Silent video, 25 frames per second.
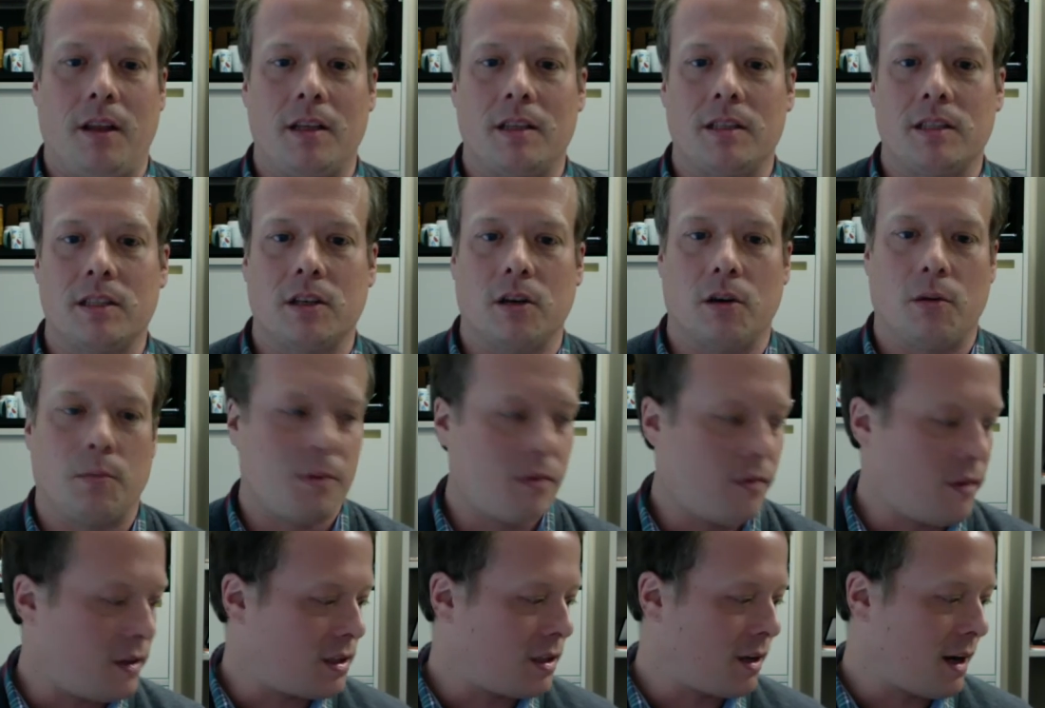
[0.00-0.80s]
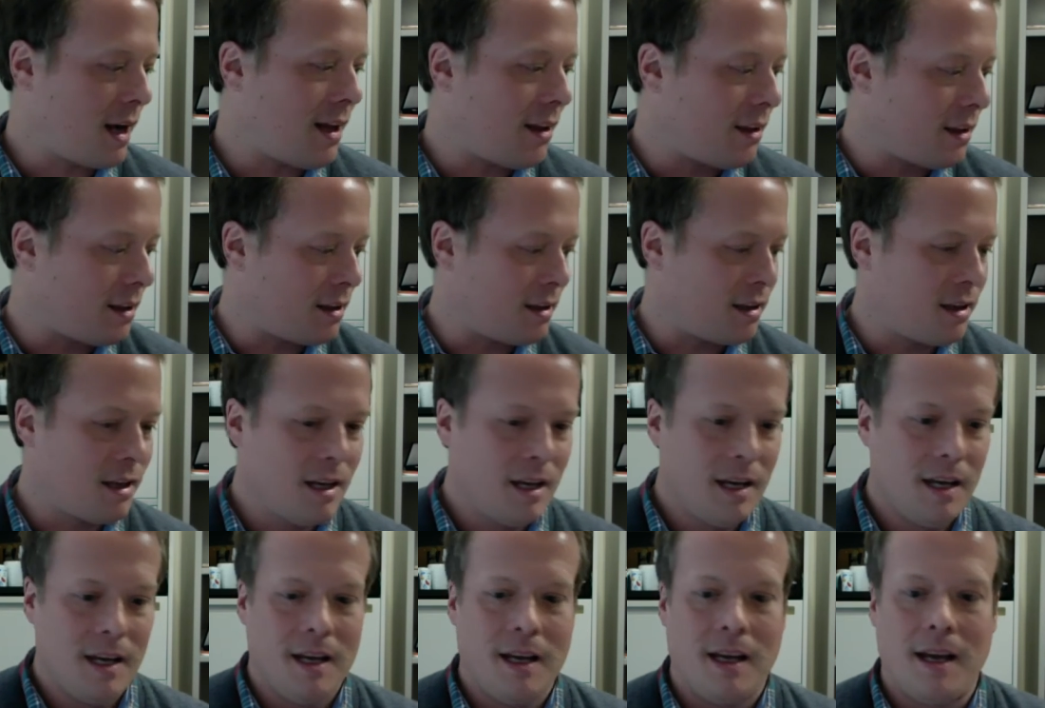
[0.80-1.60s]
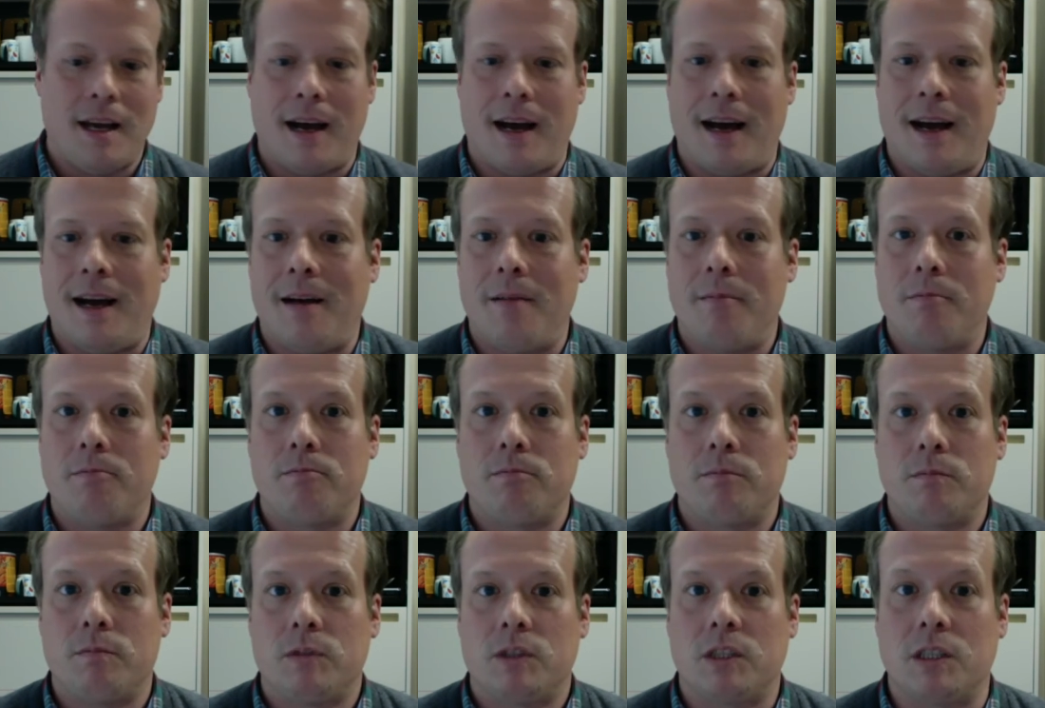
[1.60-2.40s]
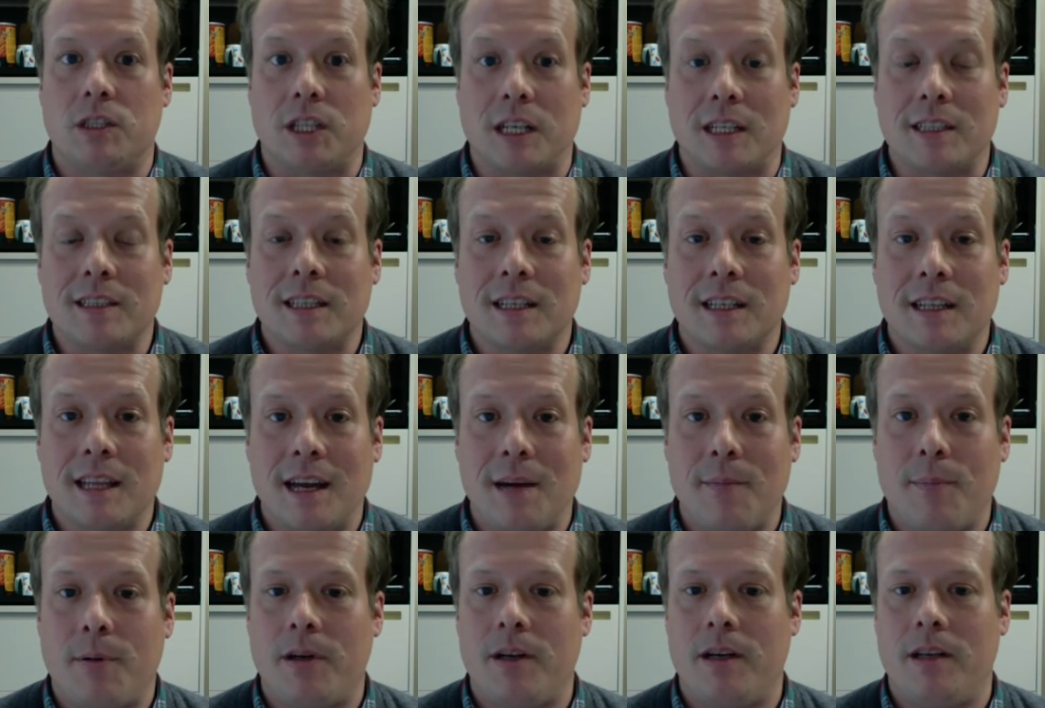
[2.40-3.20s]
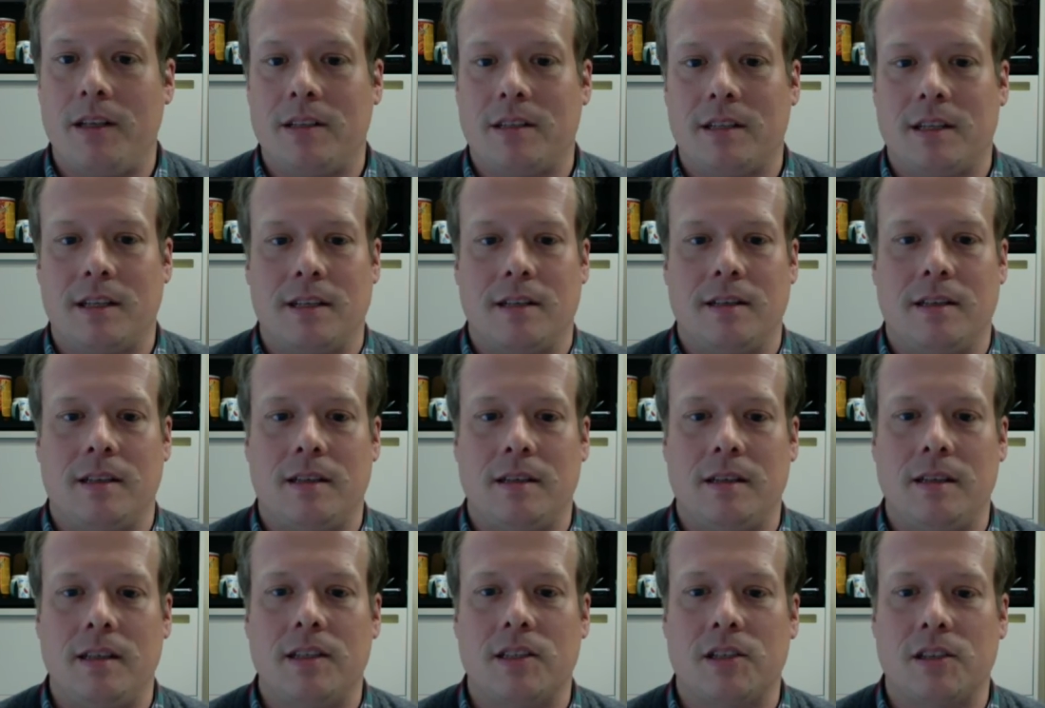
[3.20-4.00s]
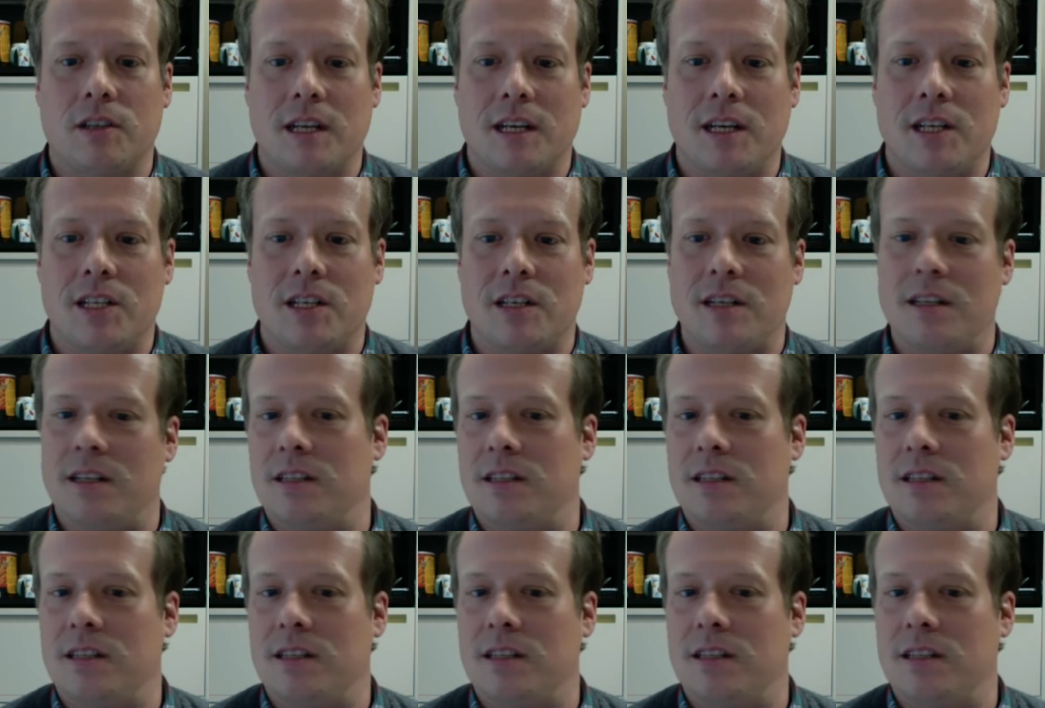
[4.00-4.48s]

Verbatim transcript: And so Professor Holland um, suggested that I put it into the dissertation.